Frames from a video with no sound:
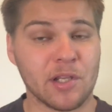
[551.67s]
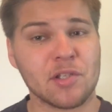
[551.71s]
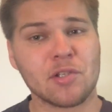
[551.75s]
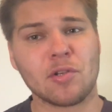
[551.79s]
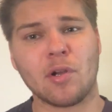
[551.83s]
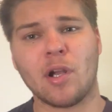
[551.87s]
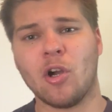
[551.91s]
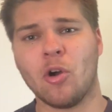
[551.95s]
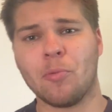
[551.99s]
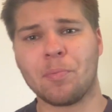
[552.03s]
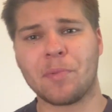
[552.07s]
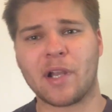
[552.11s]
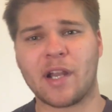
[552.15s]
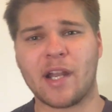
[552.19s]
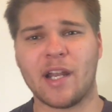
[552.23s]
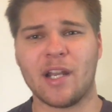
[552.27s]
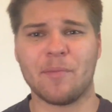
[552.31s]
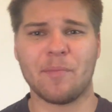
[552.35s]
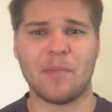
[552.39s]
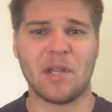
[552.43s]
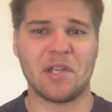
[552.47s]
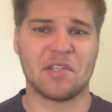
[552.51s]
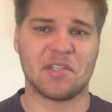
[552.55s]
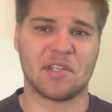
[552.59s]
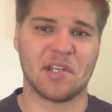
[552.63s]
So I hope that kind of
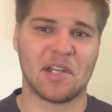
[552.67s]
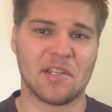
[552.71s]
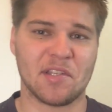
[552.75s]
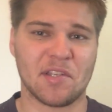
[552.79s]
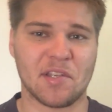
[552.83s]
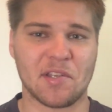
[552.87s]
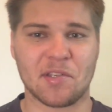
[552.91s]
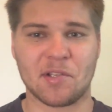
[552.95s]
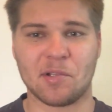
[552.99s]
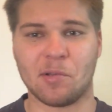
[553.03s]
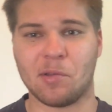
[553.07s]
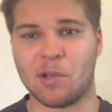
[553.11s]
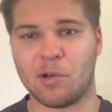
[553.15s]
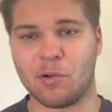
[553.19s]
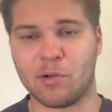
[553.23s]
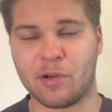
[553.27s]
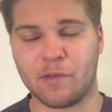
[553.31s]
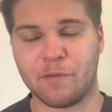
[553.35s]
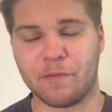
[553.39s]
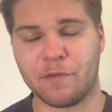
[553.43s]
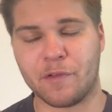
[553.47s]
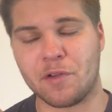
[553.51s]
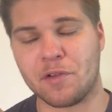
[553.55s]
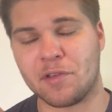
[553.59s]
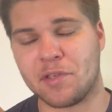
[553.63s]
makes sense. It's a little
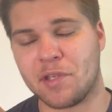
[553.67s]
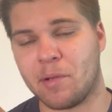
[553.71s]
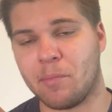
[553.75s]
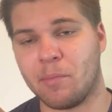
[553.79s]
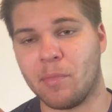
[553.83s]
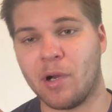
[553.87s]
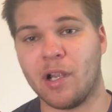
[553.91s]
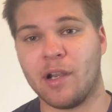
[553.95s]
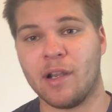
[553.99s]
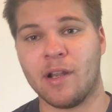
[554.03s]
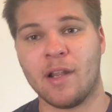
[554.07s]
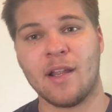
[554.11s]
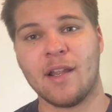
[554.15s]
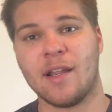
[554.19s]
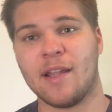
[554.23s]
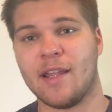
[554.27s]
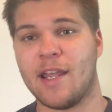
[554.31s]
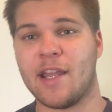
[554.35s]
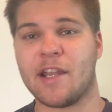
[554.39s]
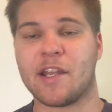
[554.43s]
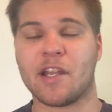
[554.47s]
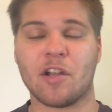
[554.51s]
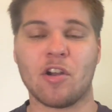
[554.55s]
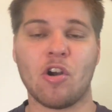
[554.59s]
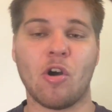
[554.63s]
confusing, but
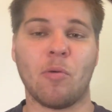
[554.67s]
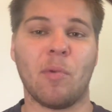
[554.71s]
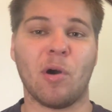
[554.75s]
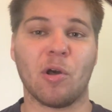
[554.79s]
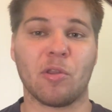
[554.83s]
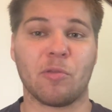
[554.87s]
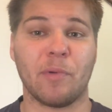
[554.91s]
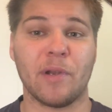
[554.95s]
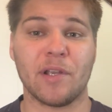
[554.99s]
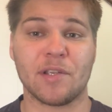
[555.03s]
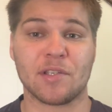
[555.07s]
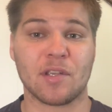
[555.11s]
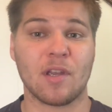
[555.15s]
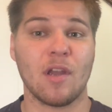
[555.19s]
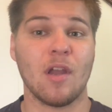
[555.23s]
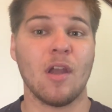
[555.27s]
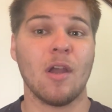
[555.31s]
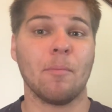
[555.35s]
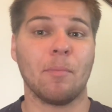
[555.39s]
it can go both ways.